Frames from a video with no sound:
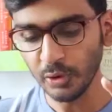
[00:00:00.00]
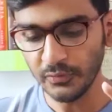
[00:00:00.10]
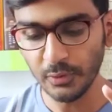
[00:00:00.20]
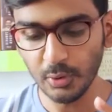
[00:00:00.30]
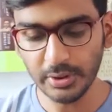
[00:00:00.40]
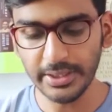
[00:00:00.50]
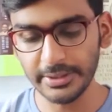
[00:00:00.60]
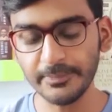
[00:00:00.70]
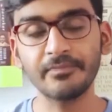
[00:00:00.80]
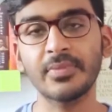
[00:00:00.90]
if you look at
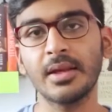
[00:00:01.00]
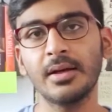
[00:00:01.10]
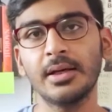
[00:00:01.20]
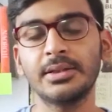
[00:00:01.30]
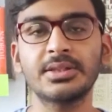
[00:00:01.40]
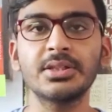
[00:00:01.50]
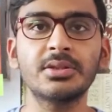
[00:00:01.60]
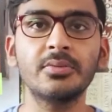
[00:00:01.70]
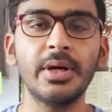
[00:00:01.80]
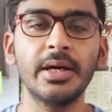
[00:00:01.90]
it, this is
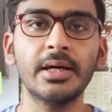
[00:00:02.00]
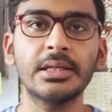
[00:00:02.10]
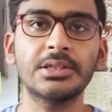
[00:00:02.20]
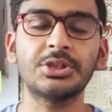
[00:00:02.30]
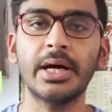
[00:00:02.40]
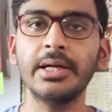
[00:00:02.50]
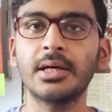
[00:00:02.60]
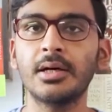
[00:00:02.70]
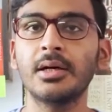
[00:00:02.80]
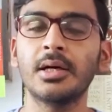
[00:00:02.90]
the way
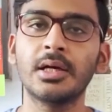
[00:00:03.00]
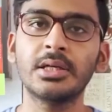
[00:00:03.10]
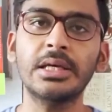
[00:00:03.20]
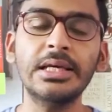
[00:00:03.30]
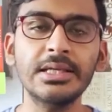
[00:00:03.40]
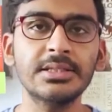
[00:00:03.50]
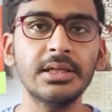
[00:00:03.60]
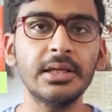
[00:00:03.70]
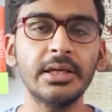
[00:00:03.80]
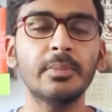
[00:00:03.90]
China
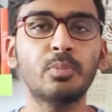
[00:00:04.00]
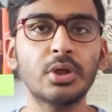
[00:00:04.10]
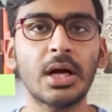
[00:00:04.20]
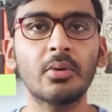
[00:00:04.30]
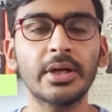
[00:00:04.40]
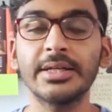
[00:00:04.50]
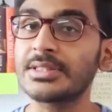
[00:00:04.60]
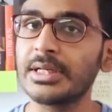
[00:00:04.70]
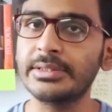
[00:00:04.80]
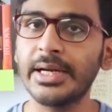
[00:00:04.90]
easily put out
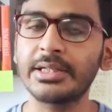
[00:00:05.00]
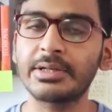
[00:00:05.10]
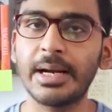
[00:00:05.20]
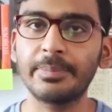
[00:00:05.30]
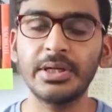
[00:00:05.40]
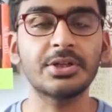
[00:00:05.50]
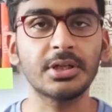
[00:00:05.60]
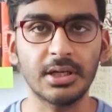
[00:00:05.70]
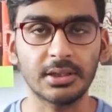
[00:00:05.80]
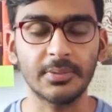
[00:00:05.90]
its debt trap in Sri
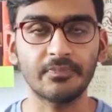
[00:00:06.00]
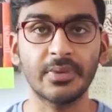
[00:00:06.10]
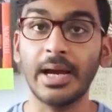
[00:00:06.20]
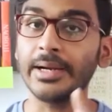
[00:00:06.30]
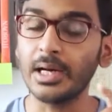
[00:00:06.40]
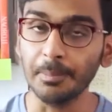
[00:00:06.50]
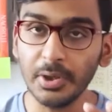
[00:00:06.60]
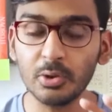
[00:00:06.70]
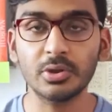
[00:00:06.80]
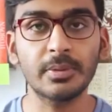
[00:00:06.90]
Lanka. And
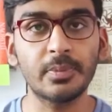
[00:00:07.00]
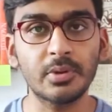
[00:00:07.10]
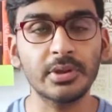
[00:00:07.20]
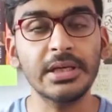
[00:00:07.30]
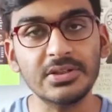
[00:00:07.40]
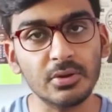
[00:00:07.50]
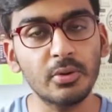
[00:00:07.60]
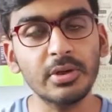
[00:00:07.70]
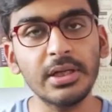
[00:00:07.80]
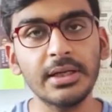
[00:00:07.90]
Hambantota port is
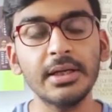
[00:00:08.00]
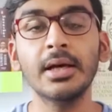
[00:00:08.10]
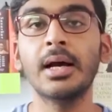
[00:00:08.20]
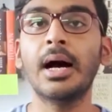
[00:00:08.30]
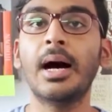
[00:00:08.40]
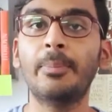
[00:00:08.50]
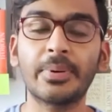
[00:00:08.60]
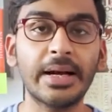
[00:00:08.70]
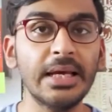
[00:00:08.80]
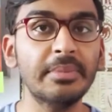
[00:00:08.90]
only a
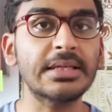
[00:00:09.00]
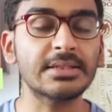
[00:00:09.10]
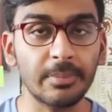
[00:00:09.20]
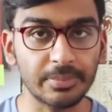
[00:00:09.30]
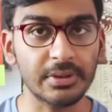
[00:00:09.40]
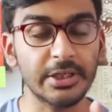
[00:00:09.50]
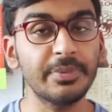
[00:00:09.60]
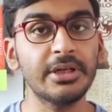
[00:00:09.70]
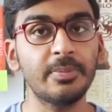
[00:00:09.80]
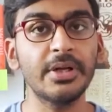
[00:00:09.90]
prime example. Let me
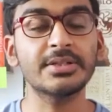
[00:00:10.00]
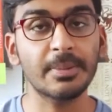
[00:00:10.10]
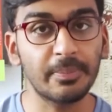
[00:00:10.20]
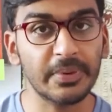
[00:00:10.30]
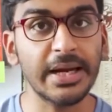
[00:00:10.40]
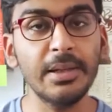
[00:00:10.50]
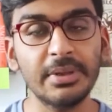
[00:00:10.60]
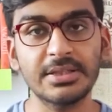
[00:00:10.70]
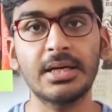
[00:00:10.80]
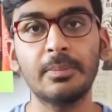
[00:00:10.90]
repeat, it's a prime
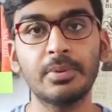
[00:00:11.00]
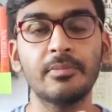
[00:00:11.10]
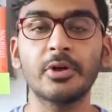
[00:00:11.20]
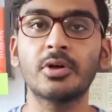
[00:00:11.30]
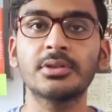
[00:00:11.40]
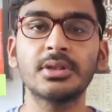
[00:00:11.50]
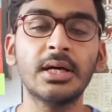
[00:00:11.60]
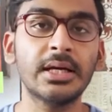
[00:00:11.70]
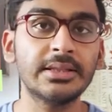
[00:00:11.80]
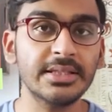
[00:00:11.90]
example, because
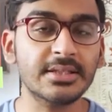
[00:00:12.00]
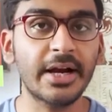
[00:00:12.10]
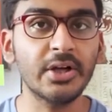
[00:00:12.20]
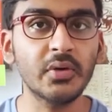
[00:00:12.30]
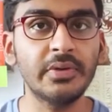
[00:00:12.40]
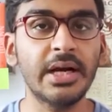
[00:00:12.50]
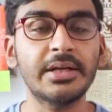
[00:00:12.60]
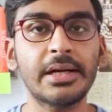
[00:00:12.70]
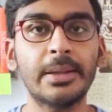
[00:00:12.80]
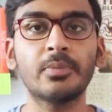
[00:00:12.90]
this kind of debt
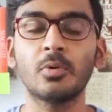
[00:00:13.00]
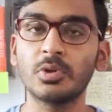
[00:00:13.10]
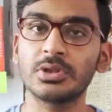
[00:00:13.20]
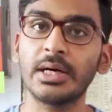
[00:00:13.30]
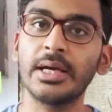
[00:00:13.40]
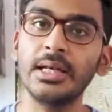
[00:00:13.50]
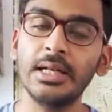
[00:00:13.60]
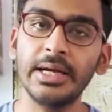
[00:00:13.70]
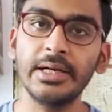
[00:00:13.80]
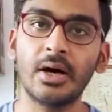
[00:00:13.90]
trap was again
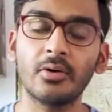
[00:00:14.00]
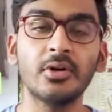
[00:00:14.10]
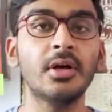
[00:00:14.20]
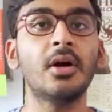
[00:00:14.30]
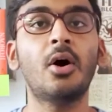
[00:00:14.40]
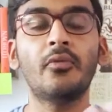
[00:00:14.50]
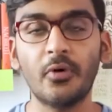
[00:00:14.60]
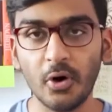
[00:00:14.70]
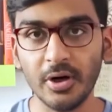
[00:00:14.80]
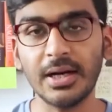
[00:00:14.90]
laid down
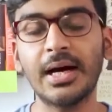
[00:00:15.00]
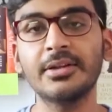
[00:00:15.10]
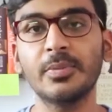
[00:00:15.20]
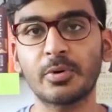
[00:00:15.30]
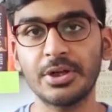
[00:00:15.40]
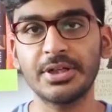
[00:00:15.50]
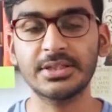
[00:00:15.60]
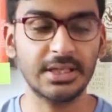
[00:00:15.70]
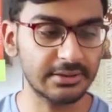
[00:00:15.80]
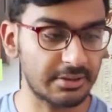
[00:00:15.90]
for other
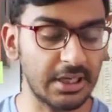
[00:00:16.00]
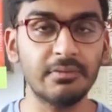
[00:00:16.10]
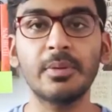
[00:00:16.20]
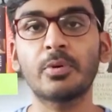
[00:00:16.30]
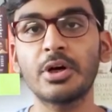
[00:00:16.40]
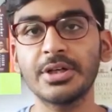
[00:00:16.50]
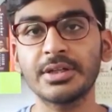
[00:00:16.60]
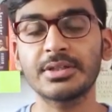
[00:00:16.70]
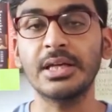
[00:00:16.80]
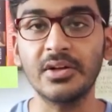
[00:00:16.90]
projects like the railway
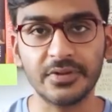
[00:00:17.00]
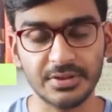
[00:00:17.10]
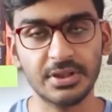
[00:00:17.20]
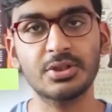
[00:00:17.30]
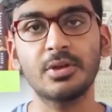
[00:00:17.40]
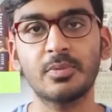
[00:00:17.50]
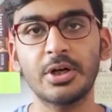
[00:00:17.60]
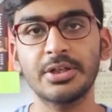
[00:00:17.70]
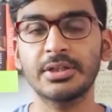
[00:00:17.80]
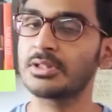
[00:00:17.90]
projects, infrastructural
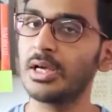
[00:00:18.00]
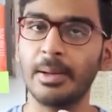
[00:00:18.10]
projects,